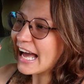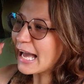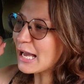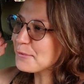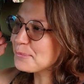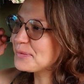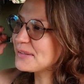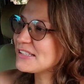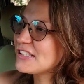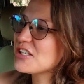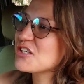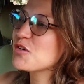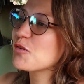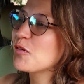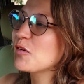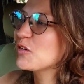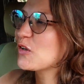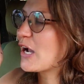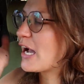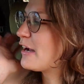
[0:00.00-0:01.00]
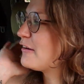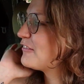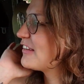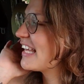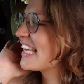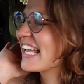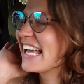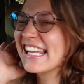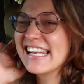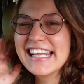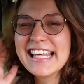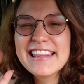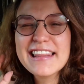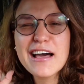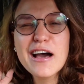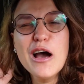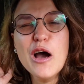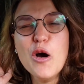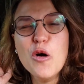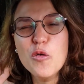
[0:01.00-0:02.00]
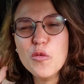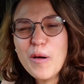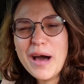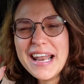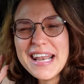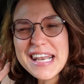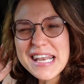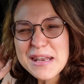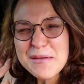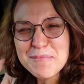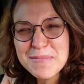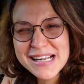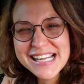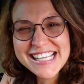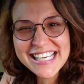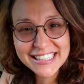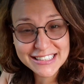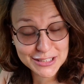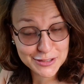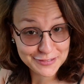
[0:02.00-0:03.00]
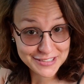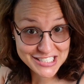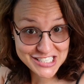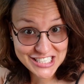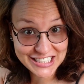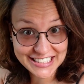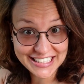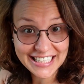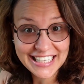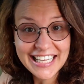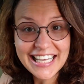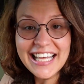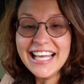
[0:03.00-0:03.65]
I'm pretty sure you have like another 1 million questions.